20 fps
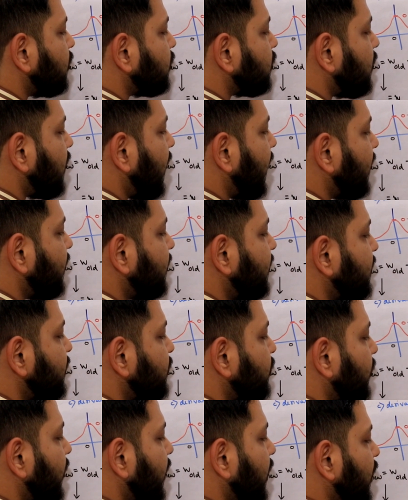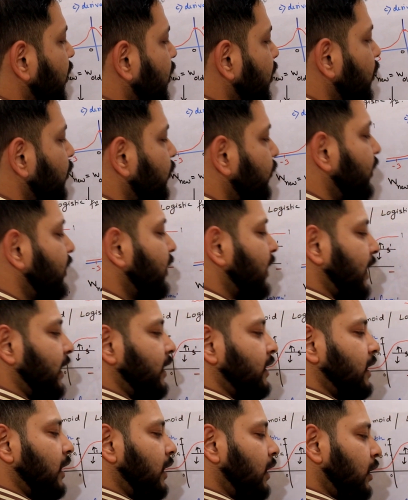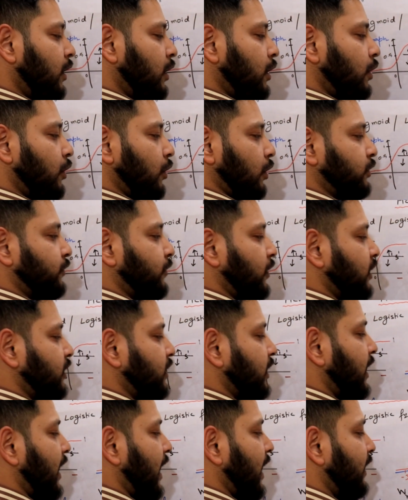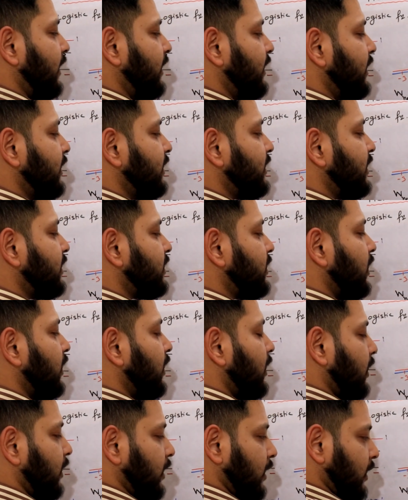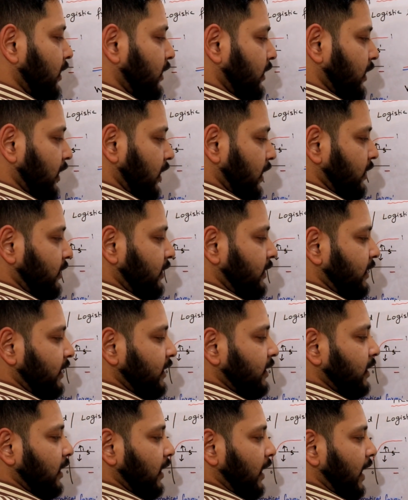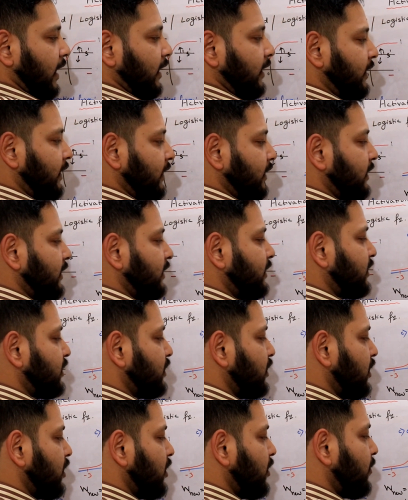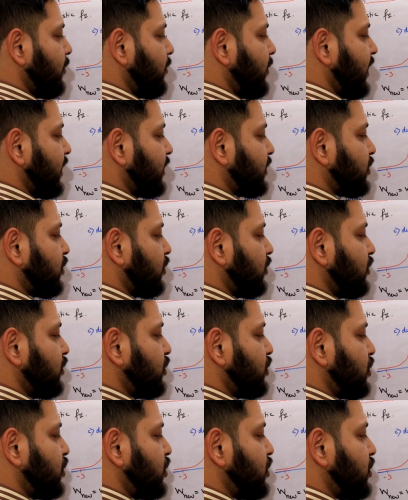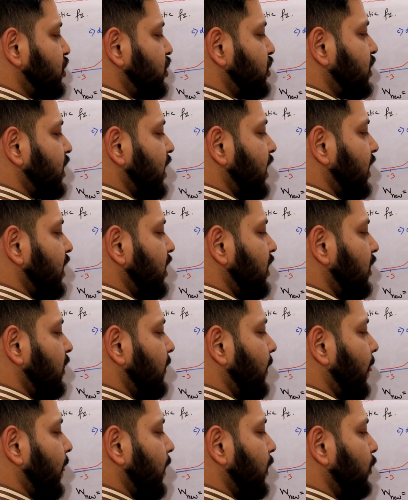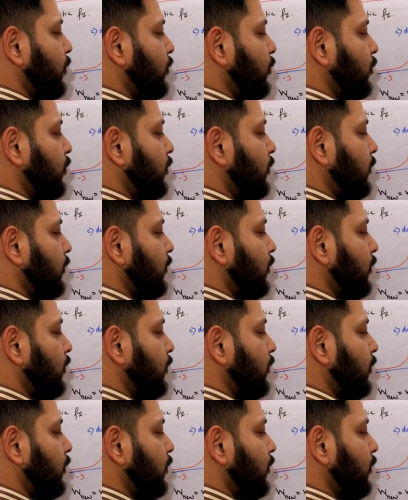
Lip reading: So like this way we write the loss function, and this is this is based on chain rule.